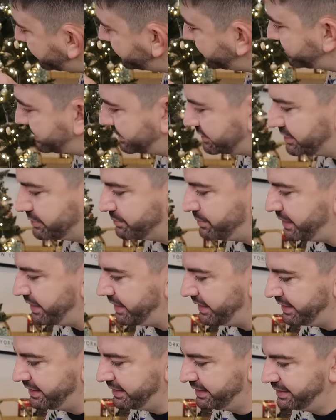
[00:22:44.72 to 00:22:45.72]
I think this has
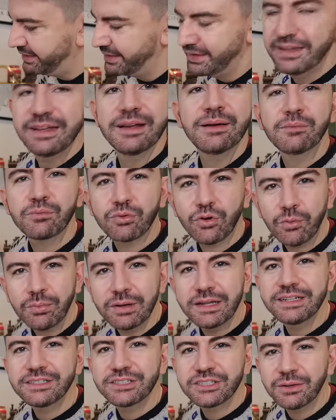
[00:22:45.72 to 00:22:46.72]
been
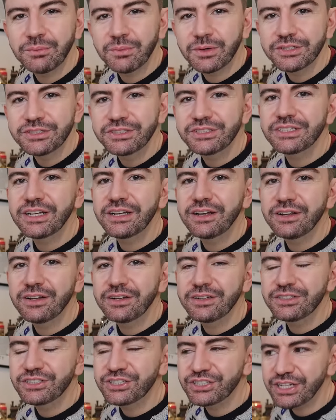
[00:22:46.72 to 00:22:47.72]
probably in someone's
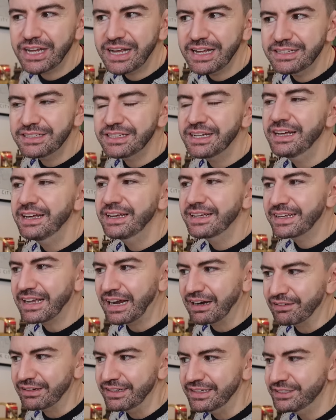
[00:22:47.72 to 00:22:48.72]
shed,
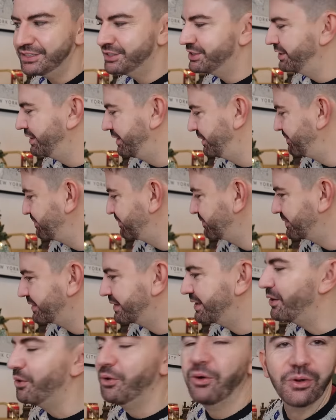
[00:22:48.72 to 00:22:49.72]
garage,
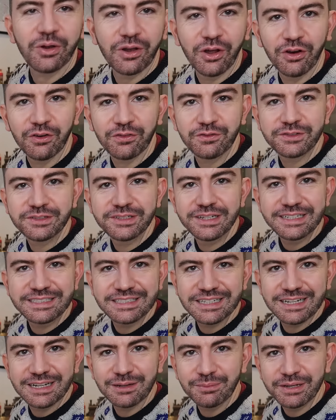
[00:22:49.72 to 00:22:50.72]
or loft.
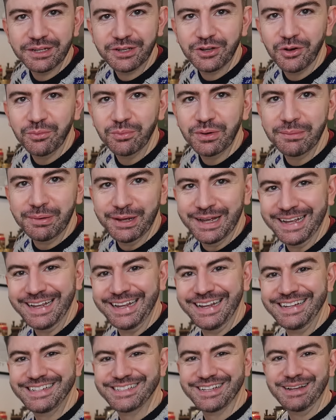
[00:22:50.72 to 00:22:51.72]
It's a little bit
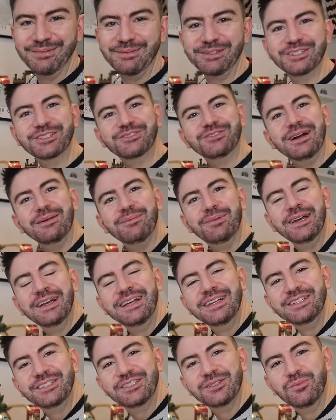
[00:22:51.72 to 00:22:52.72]
cobwebby, so let me just grab
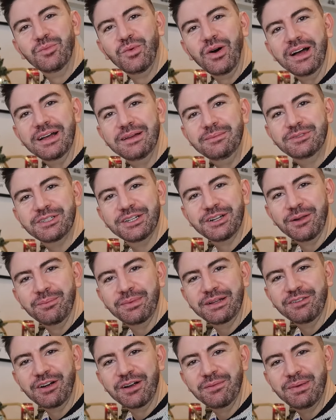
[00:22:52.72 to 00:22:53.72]
some wipes and I'll
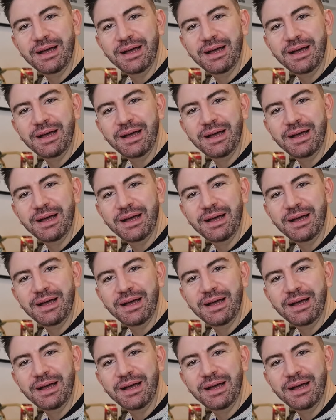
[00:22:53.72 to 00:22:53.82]
be right